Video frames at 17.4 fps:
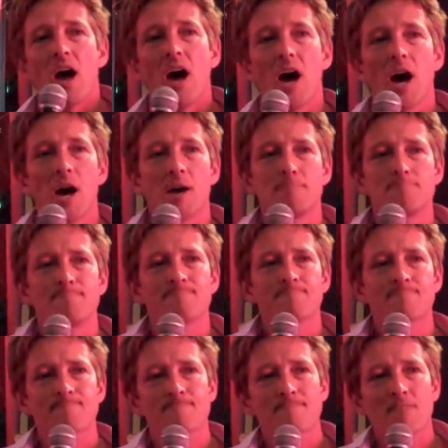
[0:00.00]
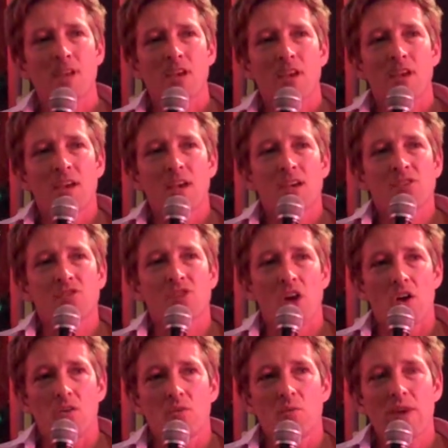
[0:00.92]
Um, so
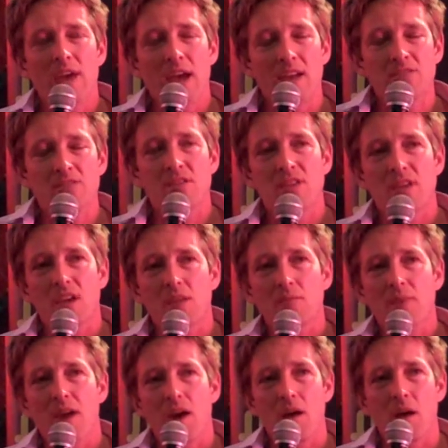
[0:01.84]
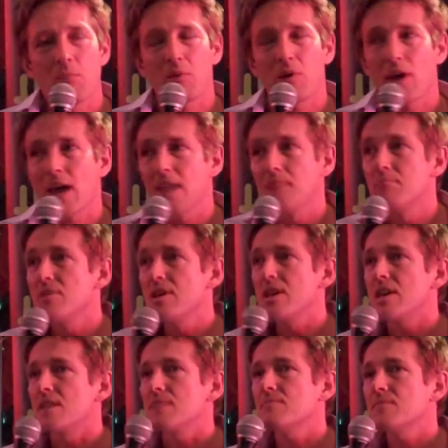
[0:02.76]
we had to think about a plan B.